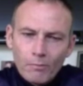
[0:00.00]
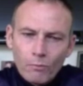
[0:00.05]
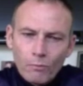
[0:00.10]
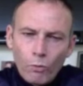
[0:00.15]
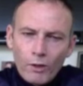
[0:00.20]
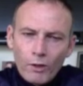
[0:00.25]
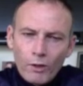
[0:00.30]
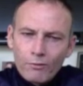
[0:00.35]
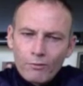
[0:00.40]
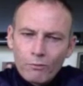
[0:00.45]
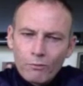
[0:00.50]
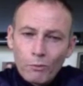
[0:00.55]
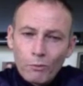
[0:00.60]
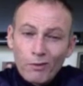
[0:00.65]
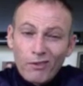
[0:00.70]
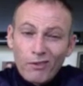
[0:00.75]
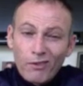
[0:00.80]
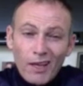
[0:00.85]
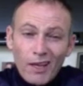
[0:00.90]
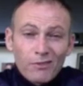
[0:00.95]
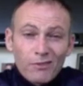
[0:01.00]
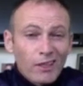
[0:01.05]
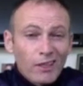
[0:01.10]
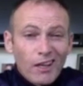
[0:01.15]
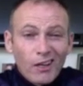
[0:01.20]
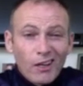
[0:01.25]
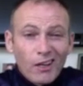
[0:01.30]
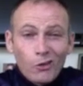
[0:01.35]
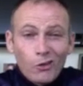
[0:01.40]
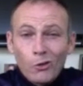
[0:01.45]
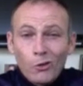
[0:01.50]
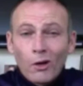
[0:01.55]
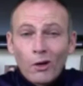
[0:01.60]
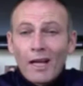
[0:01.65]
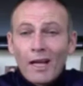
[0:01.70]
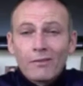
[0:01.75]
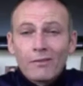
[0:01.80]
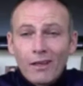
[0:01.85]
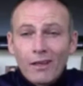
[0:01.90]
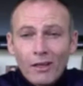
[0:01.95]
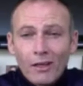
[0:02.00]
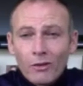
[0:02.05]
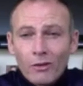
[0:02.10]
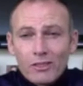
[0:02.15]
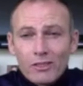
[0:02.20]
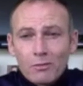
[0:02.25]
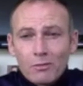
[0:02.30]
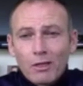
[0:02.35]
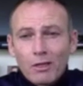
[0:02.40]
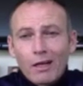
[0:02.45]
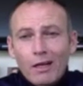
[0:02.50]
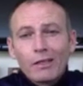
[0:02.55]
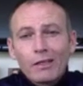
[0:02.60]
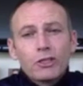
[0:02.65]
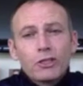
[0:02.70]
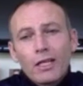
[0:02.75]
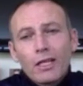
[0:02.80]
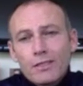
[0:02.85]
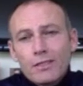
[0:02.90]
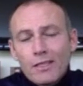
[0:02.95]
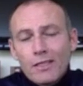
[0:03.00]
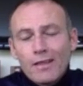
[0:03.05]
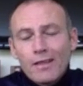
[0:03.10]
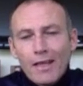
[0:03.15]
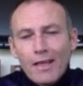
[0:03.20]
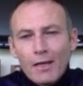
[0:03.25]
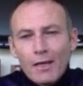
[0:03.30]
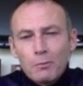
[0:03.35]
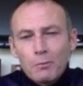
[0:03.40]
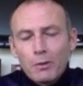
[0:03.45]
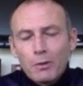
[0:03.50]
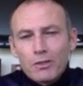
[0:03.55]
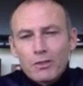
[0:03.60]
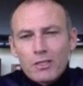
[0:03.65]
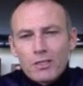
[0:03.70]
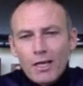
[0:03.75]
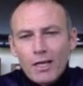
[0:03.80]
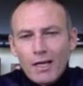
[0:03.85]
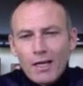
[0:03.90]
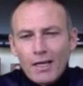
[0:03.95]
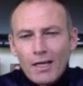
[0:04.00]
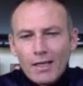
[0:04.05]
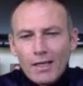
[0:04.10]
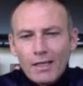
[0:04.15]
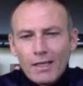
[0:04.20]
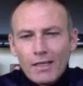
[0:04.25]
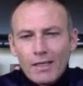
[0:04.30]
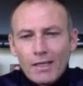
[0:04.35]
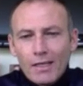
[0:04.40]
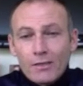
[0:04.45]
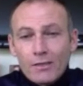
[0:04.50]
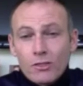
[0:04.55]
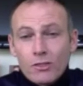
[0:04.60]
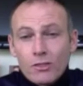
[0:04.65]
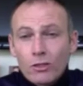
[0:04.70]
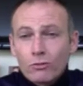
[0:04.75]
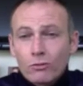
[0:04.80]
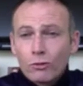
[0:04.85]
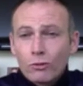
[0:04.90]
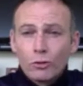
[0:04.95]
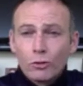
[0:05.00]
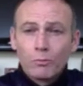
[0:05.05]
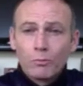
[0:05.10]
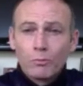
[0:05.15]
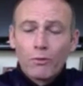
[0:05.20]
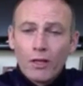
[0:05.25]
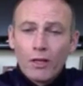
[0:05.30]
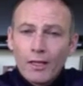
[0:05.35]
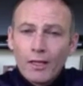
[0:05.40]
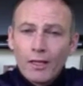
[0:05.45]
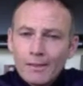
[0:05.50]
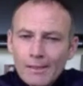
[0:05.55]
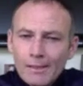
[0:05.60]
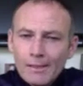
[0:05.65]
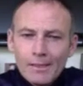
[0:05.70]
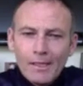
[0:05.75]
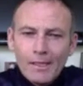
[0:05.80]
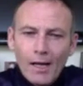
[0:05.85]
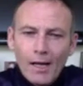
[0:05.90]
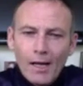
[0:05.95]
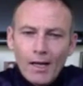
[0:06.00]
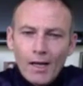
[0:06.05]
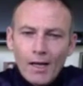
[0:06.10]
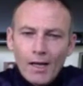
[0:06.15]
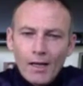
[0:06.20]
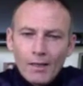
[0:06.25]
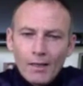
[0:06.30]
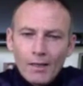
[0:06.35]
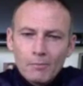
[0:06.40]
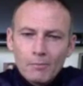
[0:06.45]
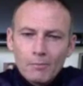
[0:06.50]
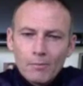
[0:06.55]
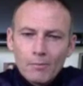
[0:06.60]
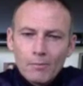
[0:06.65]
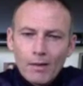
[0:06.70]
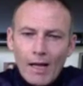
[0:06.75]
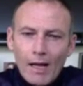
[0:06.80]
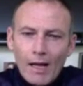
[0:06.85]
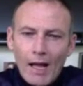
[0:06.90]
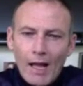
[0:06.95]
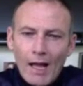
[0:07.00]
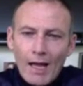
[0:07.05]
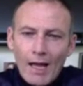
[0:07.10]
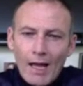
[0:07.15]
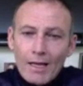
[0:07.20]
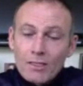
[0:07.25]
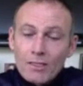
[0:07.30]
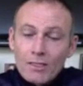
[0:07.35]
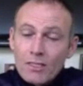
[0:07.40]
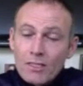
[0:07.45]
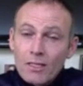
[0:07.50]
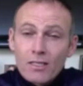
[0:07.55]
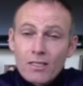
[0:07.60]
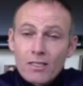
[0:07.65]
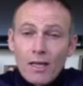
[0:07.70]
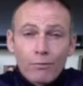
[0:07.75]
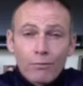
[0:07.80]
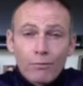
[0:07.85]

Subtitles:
we've left it kind of all out there. I know there's some cliches in there, but it's a group that has, since